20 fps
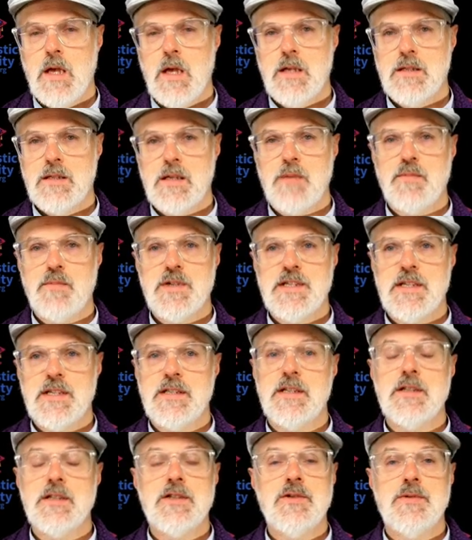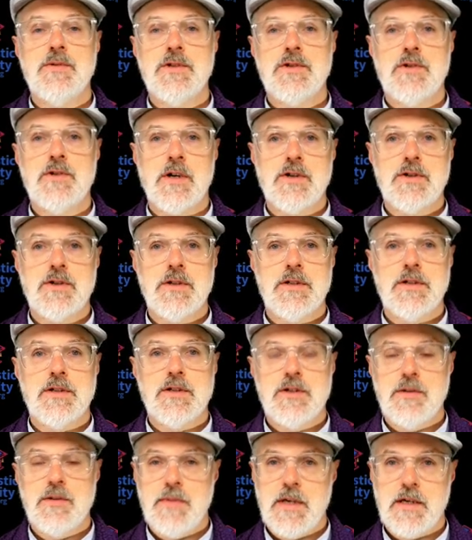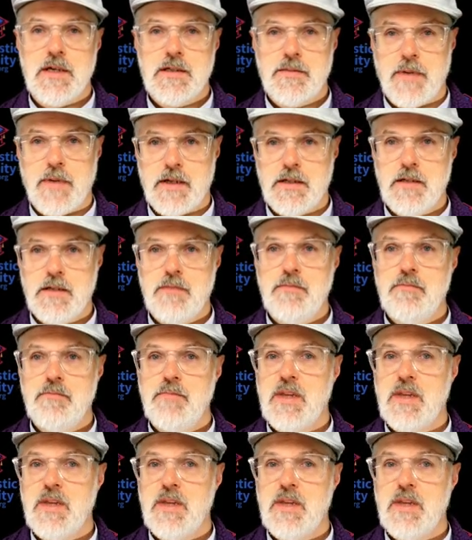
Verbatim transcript: Some resistance to instruction is to be expected,